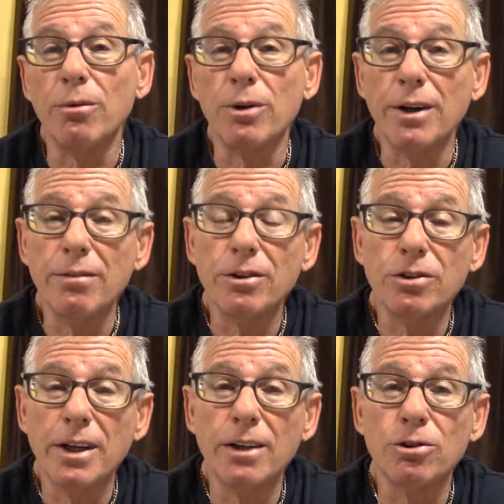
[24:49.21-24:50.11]
whatever
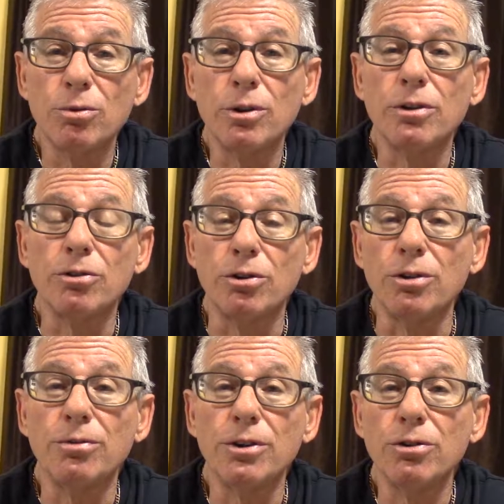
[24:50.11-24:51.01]
schedule is
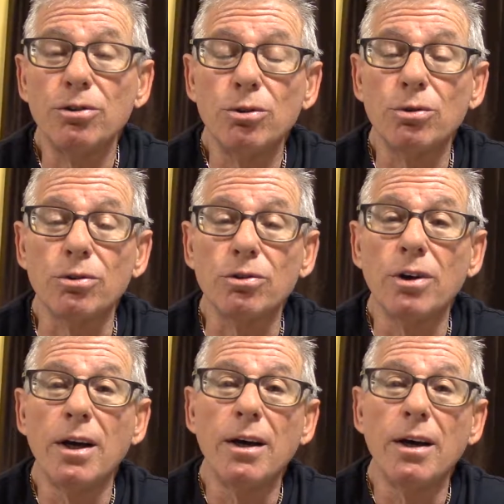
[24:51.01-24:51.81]
good for the students.